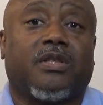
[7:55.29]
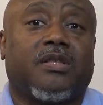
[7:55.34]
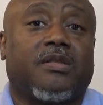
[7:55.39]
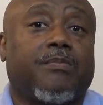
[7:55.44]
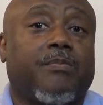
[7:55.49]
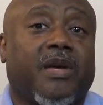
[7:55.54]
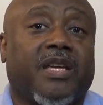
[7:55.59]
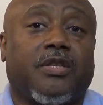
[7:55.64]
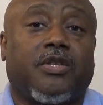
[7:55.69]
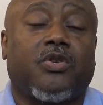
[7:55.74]
just
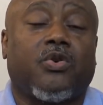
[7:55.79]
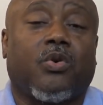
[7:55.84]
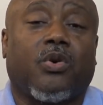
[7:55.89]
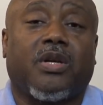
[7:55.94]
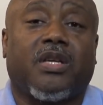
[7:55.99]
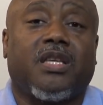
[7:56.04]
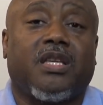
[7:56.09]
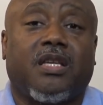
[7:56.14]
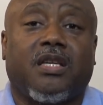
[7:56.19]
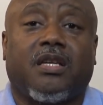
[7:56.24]
make sure
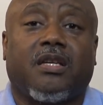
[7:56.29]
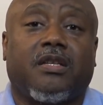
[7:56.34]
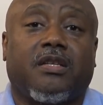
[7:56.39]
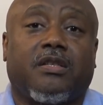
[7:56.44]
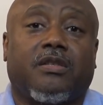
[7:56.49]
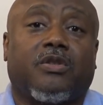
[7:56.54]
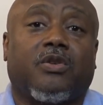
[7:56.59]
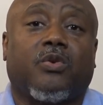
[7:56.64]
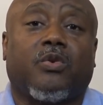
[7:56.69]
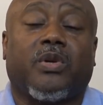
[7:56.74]
he
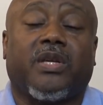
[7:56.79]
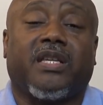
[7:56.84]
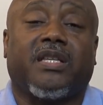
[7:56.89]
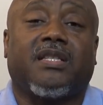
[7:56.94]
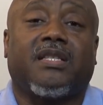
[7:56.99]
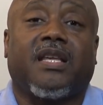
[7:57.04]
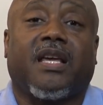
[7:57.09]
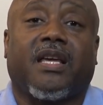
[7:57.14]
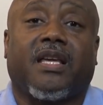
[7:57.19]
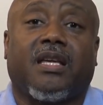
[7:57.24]
is who he
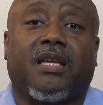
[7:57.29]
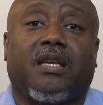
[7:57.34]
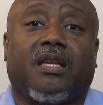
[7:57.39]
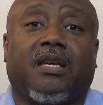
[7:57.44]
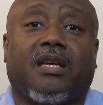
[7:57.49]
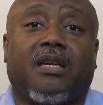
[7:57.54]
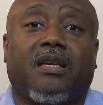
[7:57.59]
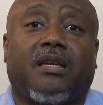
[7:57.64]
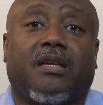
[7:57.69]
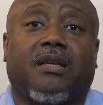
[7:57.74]
say he
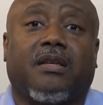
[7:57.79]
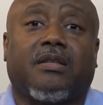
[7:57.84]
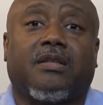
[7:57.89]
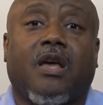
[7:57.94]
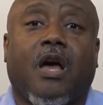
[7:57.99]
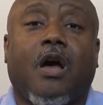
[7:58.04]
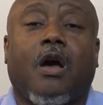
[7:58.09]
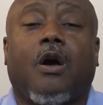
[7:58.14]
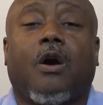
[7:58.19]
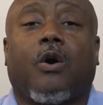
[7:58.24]
is
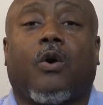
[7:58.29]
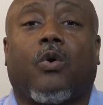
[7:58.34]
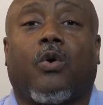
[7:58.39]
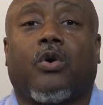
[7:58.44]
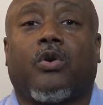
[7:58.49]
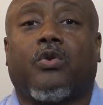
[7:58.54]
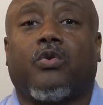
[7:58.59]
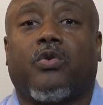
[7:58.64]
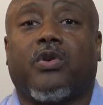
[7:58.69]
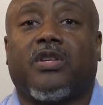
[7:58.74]

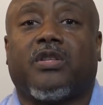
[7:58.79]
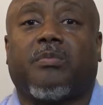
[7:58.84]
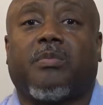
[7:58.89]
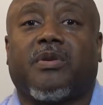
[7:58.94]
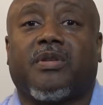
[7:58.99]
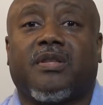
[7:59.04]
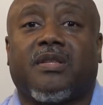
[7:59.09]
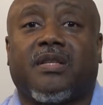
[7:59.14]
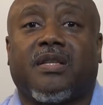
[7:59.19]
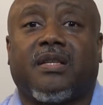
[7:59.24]
or who he's
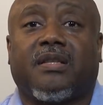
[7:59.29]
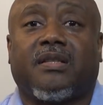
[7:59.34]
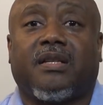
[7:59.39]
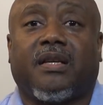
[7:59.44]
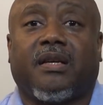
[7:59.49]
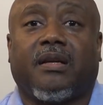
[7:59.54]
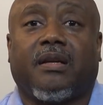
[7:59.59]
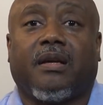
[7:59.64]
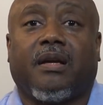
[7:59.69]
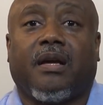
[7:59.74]

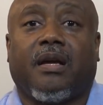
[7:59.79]
presenting.